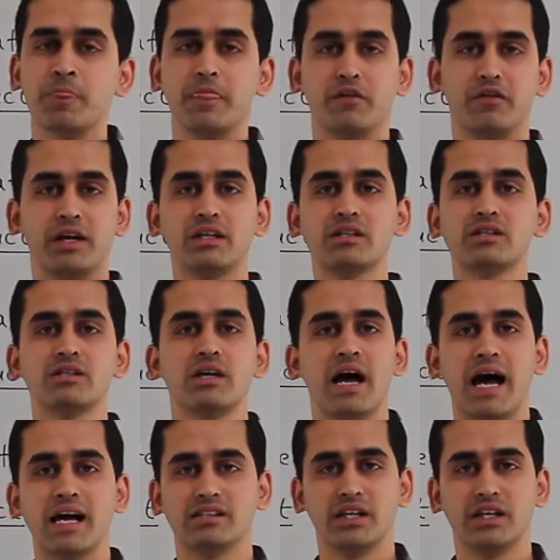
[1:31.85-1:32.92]
Friends,
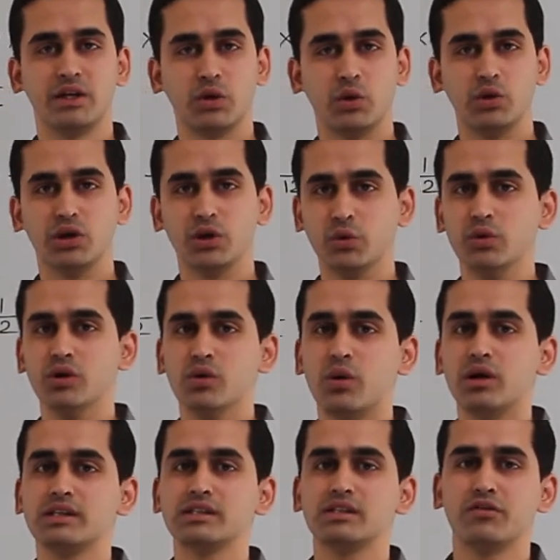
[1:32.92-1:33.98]
as I told you,
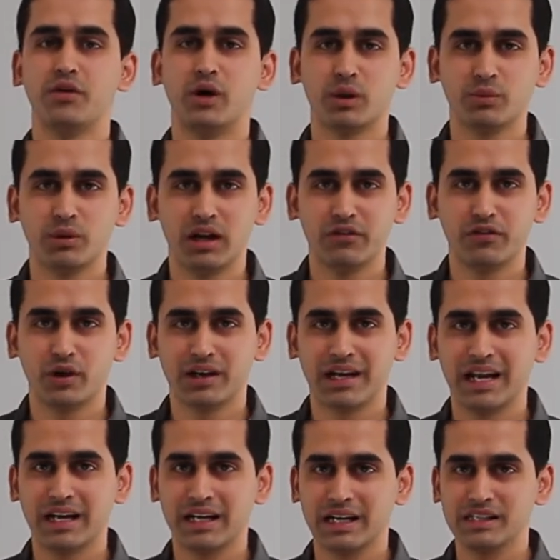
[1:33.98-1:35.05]
what is the formula for
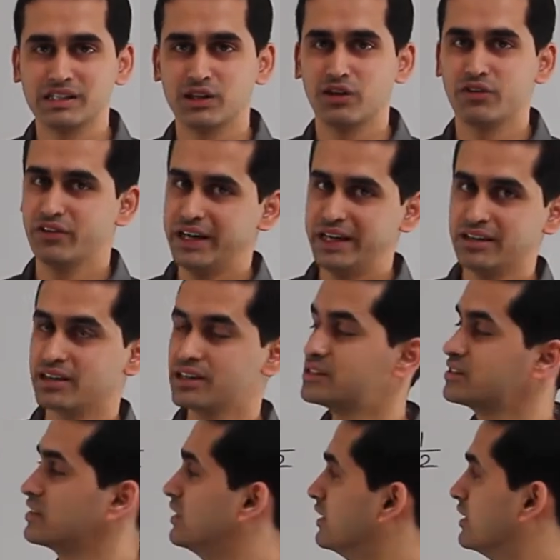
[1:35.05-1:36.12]
calculation of
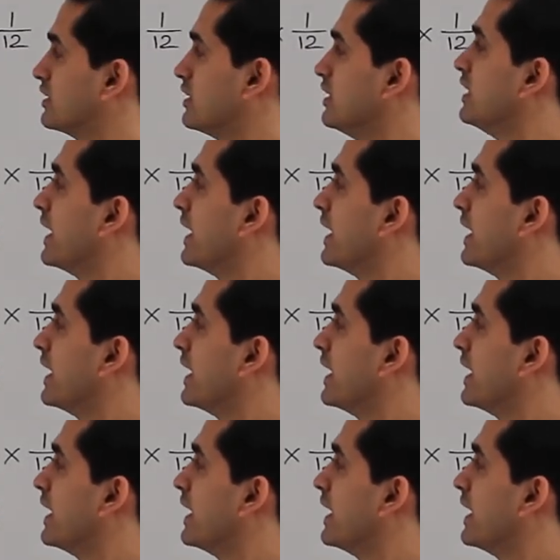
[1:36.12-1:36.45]
interest here?